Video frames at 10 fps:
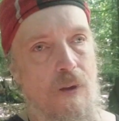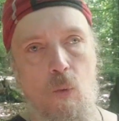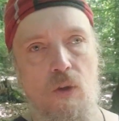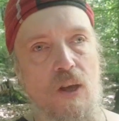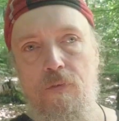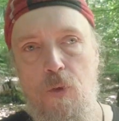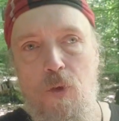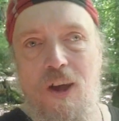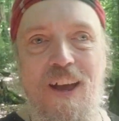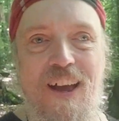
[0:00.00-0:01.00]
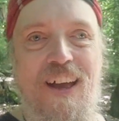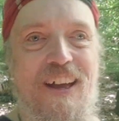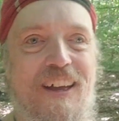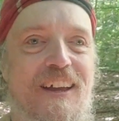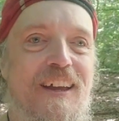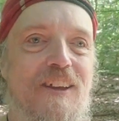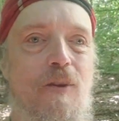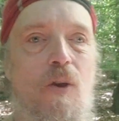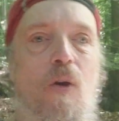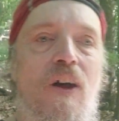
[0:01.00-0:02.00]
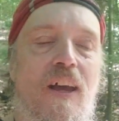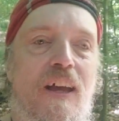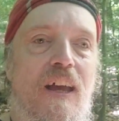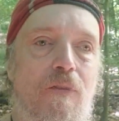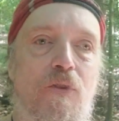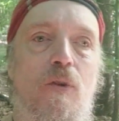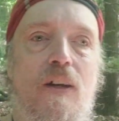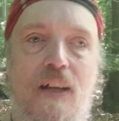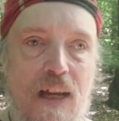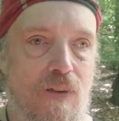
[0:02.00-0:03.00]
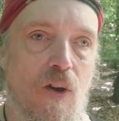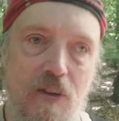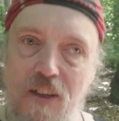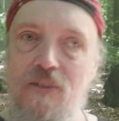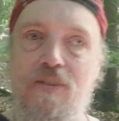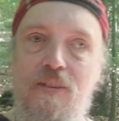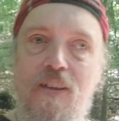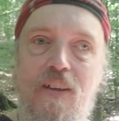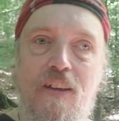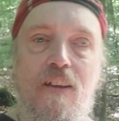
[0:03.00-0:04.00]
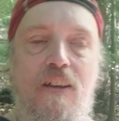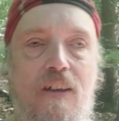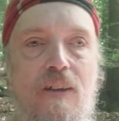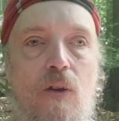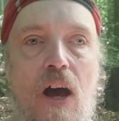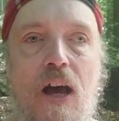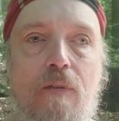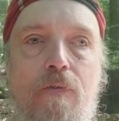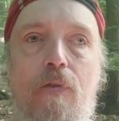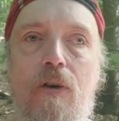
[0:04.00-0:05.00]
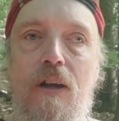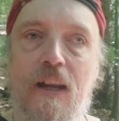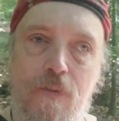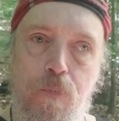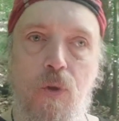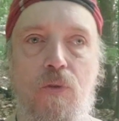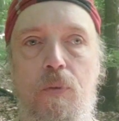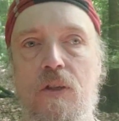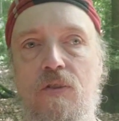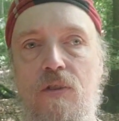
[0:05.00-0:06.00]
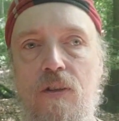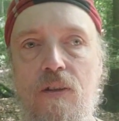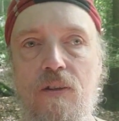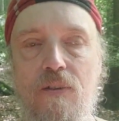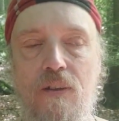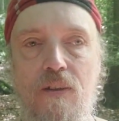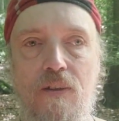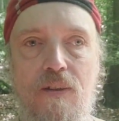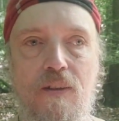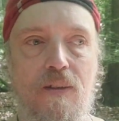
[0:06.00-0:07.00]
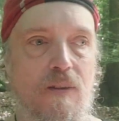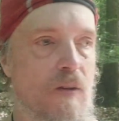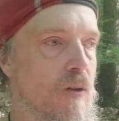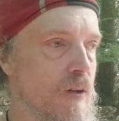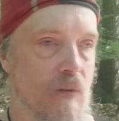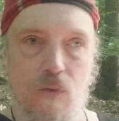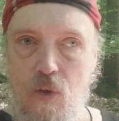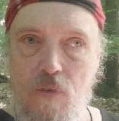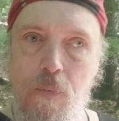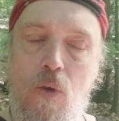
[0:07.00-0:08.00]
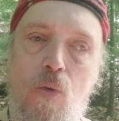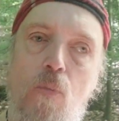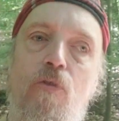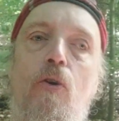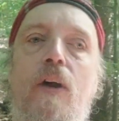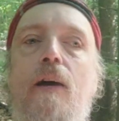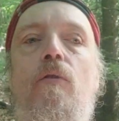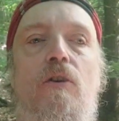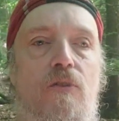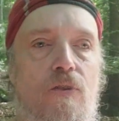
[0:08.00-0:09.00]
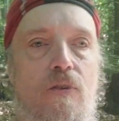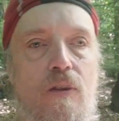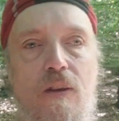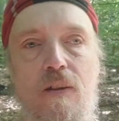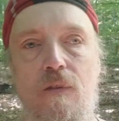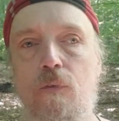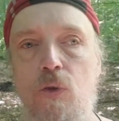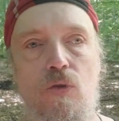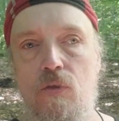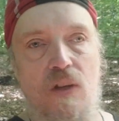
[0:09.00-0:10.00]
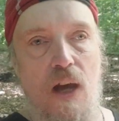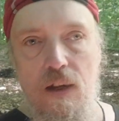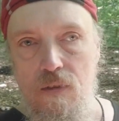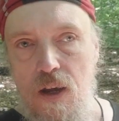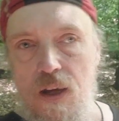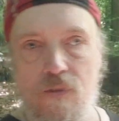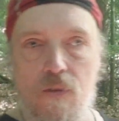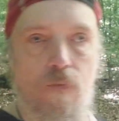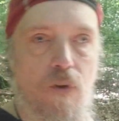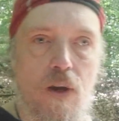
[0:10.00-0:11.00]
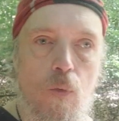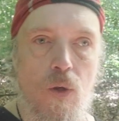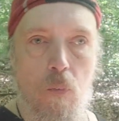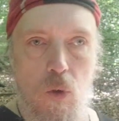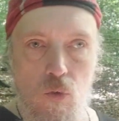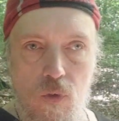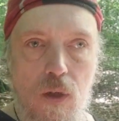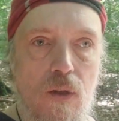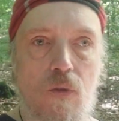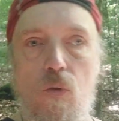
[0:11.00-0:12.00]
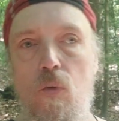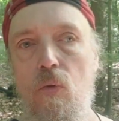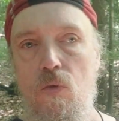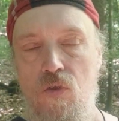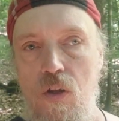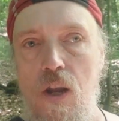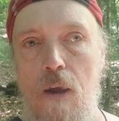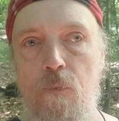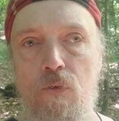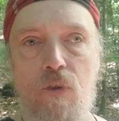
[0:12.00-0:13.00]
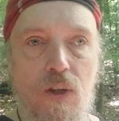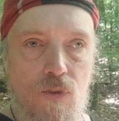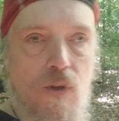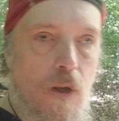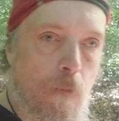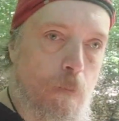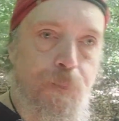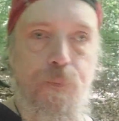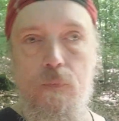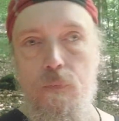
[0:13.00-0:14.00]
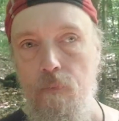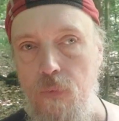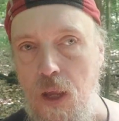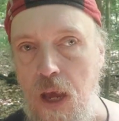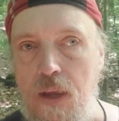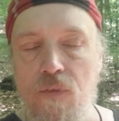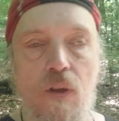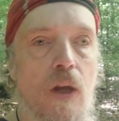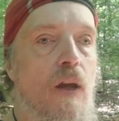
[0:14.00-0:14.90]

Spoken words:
what have you. You know, if you get all this, you have less possibility, you have more room for errors. If you can't light a fire with a boat drill, you still have the fire steel and